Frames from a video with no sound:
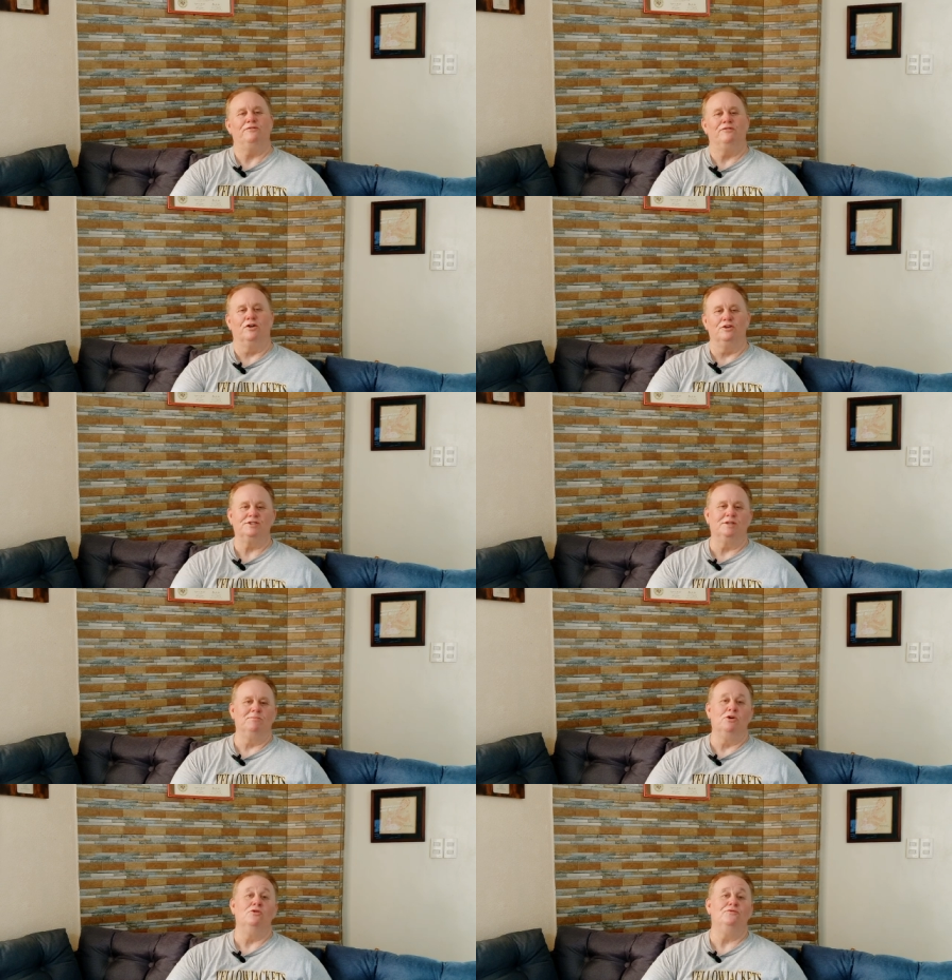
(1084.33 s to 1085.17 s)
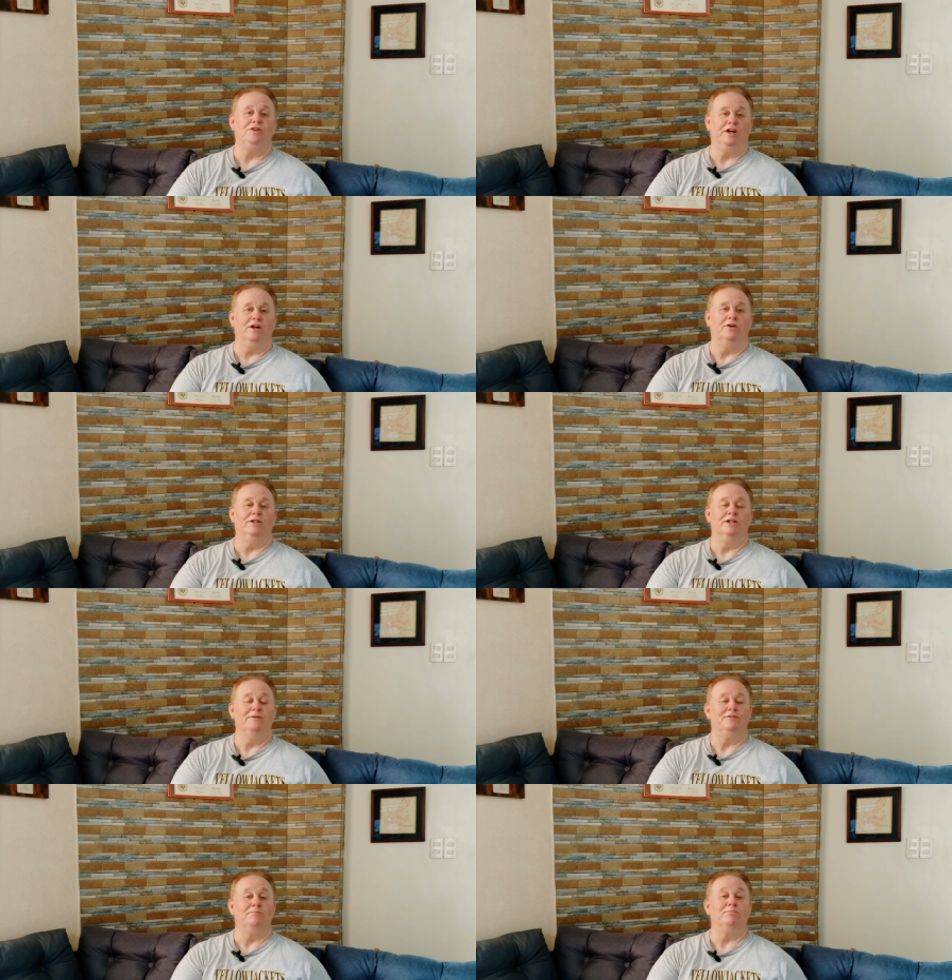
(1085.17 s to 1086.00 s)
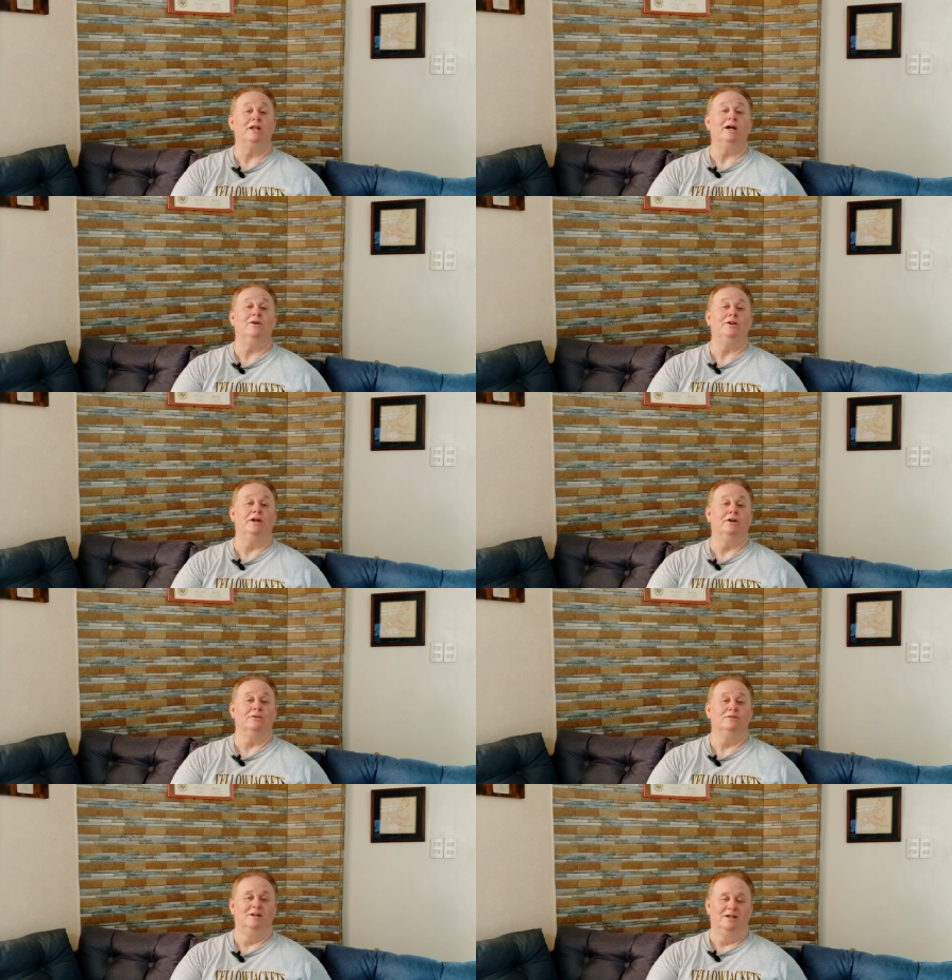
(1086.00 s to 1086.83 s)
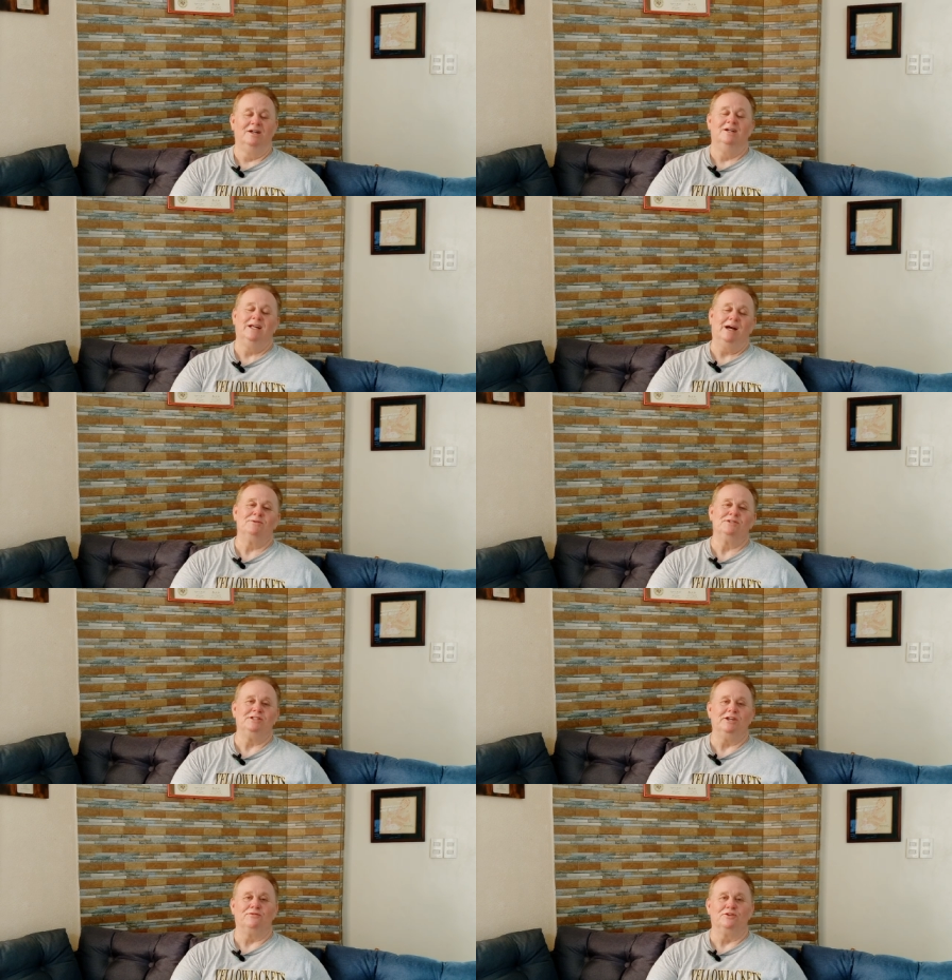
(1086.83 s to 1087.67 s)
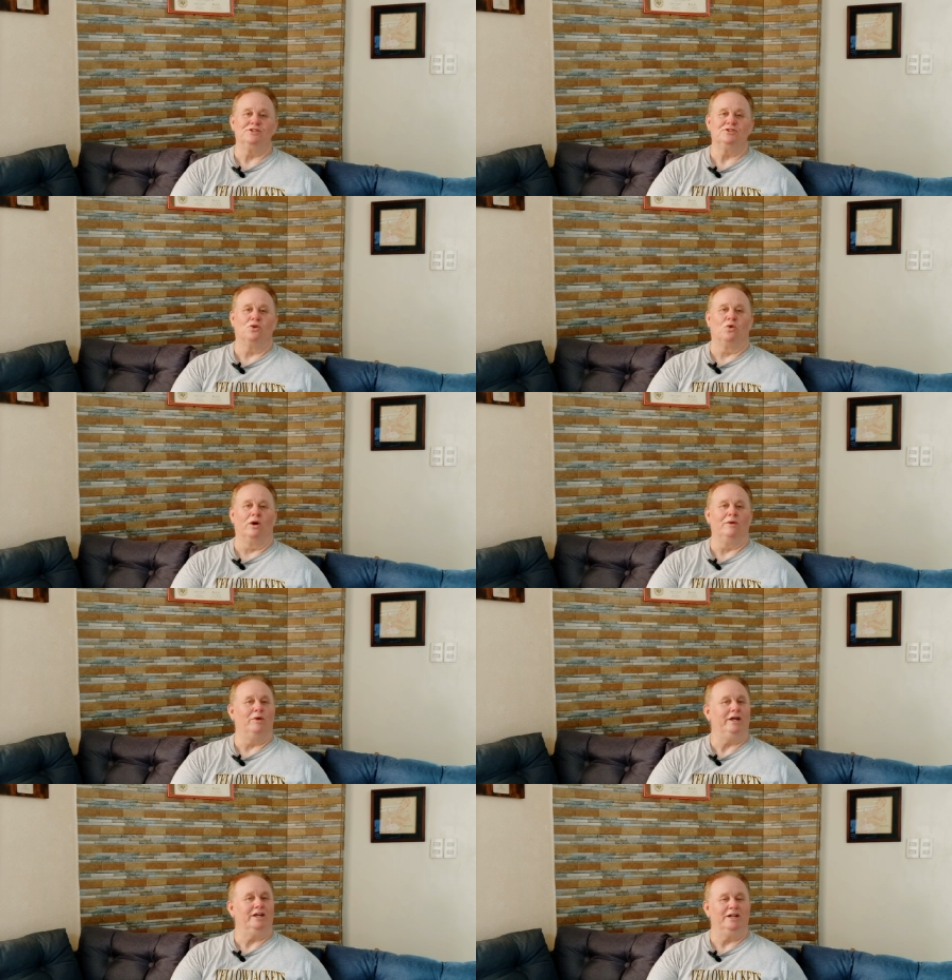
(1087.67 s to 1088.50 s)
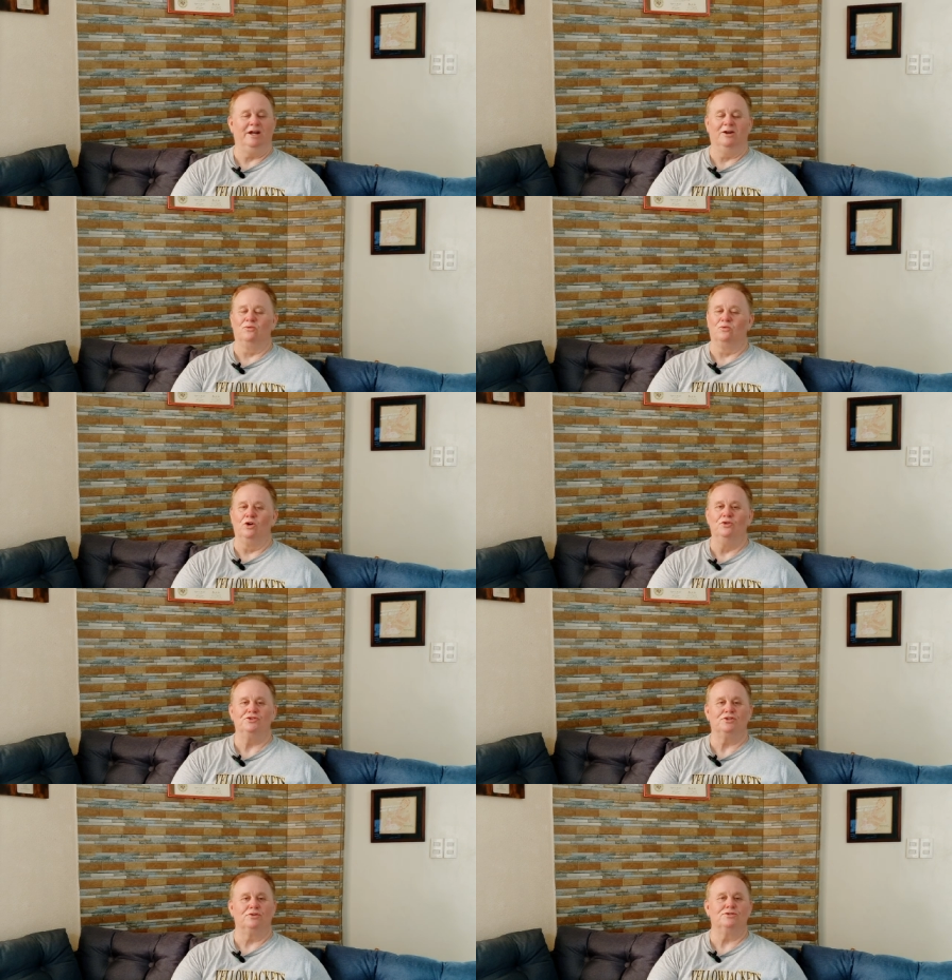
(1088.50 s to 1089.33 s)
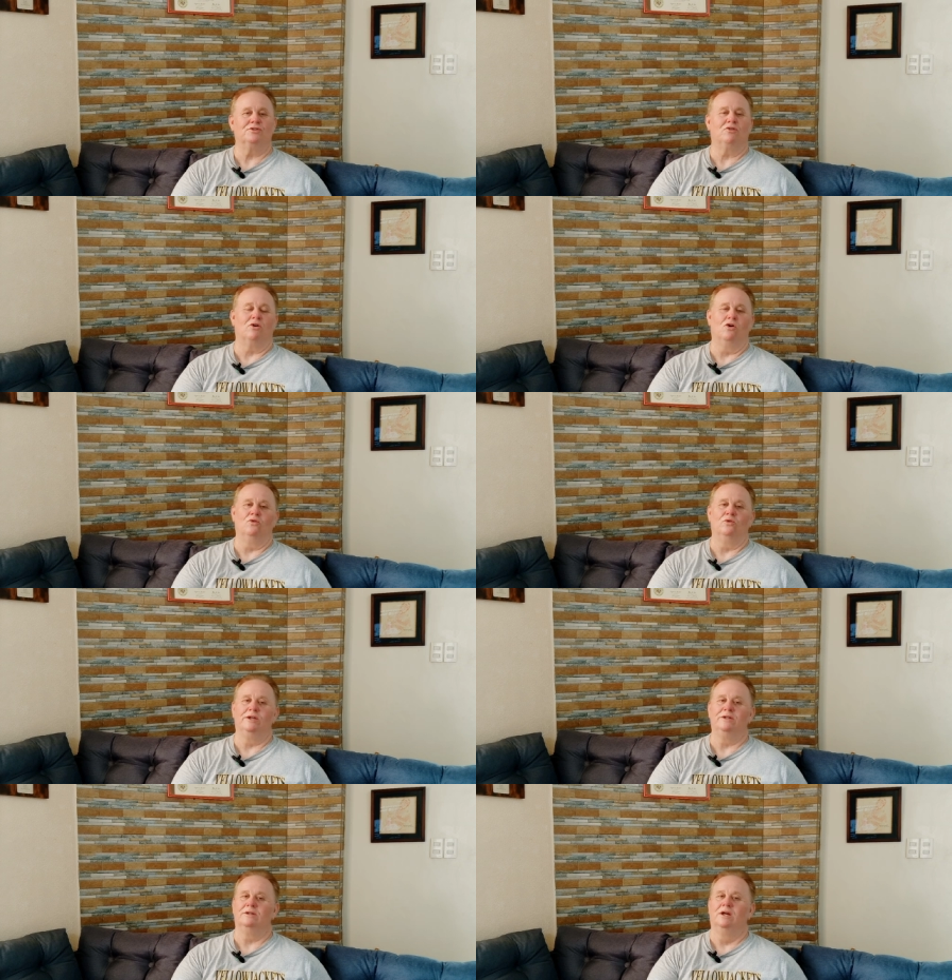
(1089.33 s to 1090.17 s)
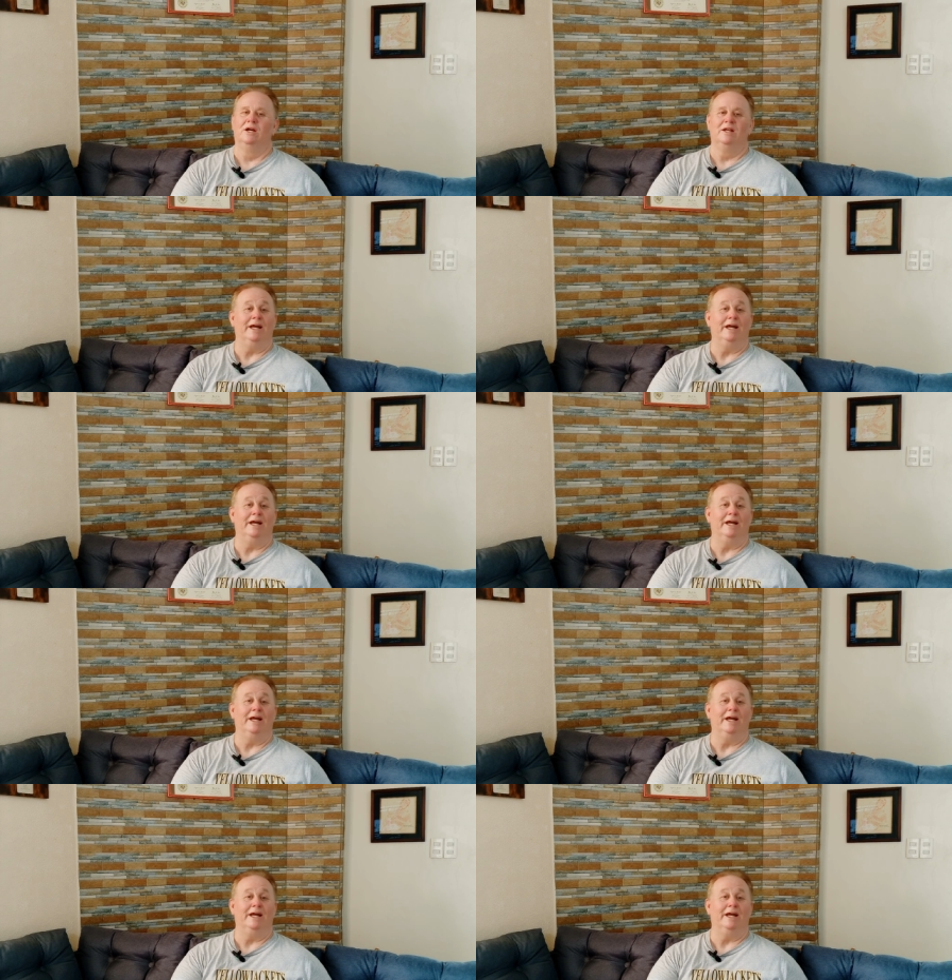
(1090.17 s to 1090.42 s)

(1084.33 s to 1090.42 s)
we first moved here and lived in Plairdale, that was a different story. We could hear roosters crowing.